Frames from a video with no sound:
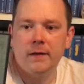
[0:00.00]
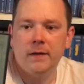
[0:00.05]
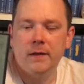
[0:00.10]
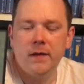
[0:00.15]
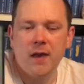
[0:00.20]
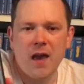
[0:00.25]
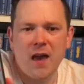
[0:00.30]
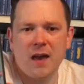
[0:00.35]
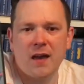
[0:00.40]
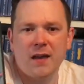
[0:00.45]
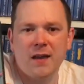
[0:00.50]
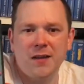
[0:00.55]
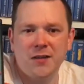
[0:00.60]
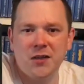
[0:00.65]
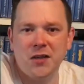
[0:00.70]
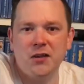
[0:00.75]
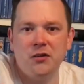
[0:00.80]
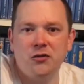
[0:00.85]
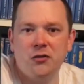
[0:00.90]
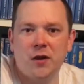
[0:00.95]
Yeah, it's
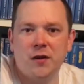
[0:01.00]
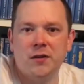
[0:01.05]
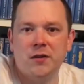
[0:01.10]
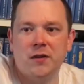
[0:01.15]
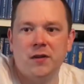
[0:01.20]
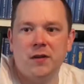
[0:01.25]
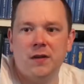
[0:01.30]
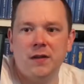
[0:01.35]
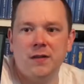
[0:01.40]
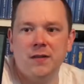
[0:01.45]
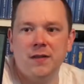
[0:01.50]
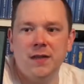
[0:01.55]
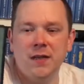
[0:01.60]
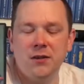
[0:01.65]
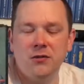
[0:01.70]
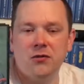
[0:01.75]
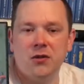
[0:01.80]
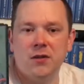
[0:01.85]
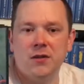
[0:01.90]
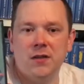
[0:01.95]
interesting. It's an
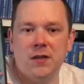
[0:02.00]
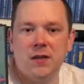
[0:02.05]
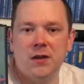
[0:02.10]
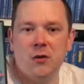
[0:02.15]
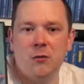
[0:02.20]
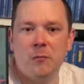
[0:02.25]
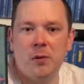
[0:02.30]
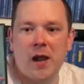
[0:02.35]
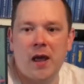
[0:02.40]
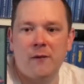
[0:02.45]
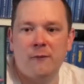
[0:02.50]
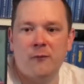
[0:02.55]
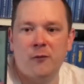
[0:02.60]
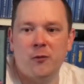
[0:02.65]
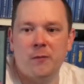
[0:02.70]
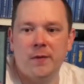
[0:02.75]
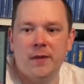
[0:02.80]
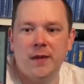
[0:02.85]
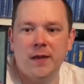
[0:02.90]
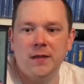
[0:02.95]
interesting little
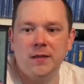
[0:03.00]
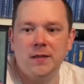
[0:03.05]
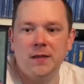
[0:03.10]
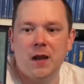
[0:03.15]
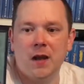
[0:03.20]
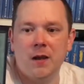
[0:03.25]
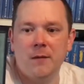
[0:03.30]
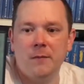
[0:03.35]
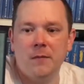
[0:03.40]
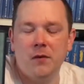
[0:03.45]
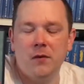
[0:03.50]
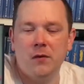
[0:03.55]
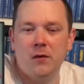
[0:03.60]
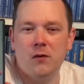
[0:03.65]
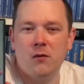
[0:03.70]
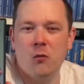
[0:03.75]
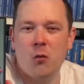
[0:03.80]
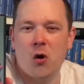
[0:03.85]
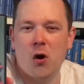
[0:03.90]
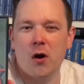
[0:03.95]
platformer, this.
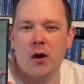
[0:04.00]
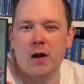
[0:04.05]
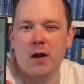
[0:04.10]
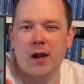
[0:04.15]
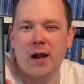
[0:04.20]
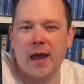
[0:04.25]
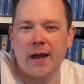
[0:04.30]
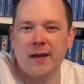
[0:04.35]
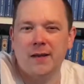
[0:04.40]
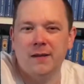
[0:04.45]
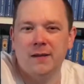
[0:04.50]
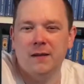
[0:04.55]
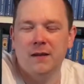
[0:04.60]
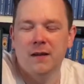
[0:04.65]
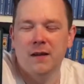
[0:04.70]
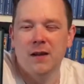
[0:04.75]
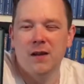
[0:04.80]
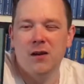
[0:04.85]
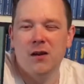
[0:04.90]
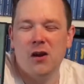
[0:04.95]
Quite
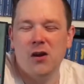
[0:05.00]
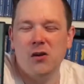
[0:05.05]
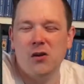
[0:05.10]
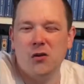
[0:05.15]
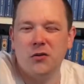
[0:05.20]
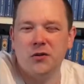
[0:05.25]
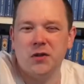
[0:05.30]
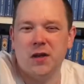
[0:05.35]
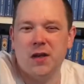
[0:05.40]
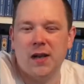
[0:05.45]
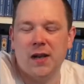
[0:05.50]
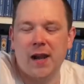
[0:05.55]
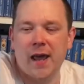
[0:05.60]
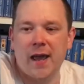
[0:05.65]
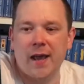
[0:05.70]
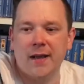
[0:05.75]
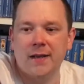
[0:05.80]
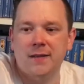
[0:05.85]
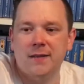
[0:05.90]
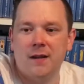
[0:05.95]
a lot to
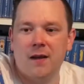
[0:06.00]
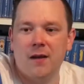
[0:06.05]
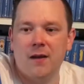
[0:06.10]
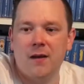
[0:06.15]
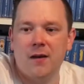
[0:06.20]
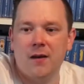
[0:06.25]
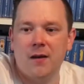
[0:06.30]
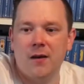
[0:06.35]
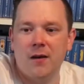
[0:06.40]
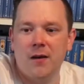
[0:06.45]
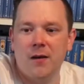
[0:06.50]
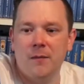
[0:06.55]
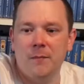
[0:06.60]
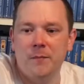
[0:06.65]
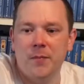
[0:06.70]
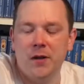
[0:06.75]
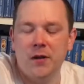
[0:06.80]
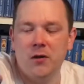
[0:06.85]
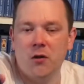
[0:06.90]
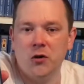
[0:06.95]
collect,
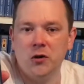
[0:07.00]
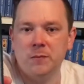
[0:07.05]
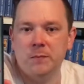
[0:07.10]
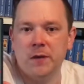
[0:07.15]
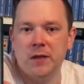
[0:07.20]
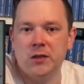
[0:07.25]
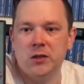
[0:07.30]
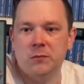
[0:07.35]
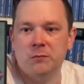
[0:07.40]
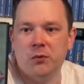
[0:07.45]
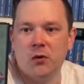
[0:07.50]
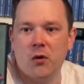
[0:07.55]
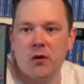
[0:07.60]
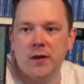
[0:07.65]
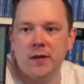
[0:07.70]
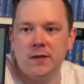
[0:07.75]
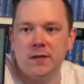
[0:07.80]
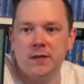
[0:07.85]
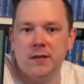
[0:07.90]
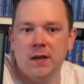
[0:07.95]
but nice big
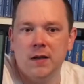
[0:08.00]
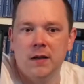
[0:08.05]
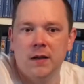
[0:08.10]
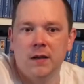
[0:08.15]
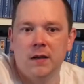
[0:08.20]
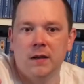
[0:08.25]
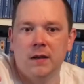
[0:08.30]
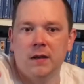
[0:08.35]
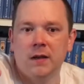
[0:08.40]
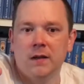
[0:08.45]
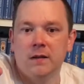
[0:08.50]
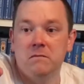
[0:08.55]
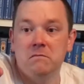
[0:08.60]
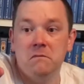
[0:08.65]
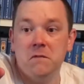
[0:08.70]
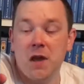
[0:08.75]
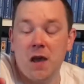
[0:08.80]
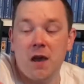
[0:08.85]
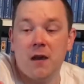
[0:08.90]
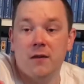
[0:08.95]
sprites.
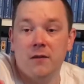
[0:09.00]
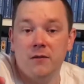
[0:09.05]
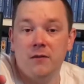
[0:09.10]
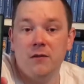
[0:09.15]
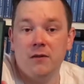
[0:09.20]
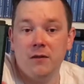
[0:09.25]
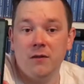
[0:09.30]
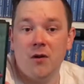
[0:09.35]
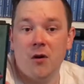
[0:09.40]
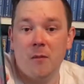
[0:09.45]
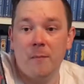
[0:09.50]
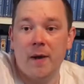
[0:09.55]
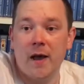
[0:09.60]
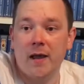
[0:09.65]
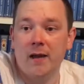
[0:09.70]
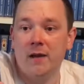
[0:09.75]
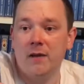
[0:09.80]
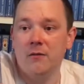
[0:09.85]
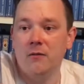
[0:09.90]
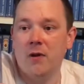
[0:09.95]
Yeah, not a
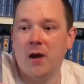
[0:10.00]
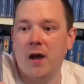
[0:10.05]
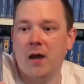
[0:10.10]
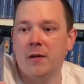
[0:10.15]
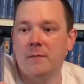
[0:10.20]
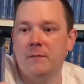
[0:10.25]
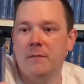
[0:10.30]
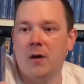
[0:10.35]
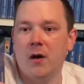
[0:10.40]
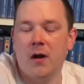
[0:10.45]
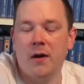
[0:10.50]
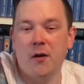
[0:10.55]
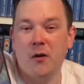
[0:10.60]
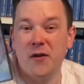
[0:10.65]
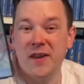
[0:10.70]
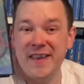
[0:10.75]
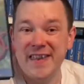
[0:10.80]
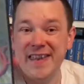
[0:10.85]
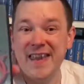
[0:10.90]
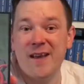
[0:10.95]
bad little game. And
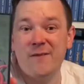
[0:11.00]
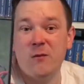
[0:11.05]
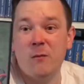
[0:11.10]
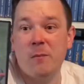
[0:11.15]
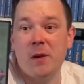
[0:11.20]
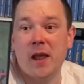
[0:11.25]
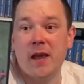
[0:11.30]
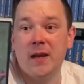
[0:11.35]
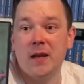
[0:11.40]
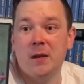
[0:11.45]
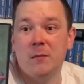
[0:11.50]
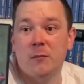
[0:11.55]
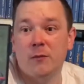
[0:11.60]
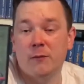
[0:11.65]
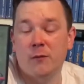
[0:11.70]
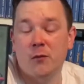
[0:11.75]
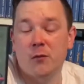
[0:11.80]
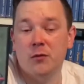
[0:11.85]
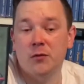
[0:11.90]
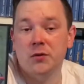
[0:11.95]
I'd never played it
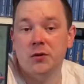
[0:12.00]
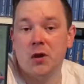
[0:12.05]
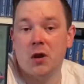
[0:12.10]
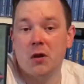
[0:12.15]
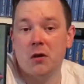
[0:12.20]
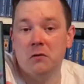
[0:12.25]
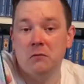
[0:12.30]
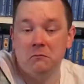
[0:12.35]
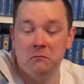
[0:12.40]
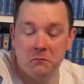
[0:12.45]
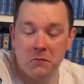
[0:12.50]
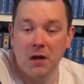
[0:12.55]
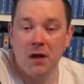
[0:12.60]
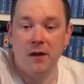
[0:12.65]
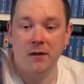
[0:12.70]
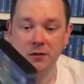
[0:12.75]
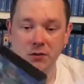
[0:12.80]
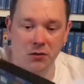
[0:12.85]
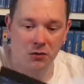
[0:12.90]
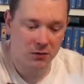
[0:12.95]
before, so yeah,
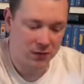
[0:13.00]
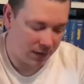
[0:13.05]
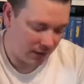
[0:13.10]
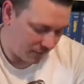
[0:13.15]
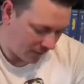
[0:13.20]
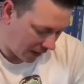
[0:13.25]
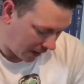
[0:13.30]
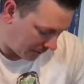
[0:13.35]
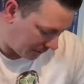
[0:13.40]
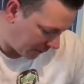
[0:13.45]
it's good to give that a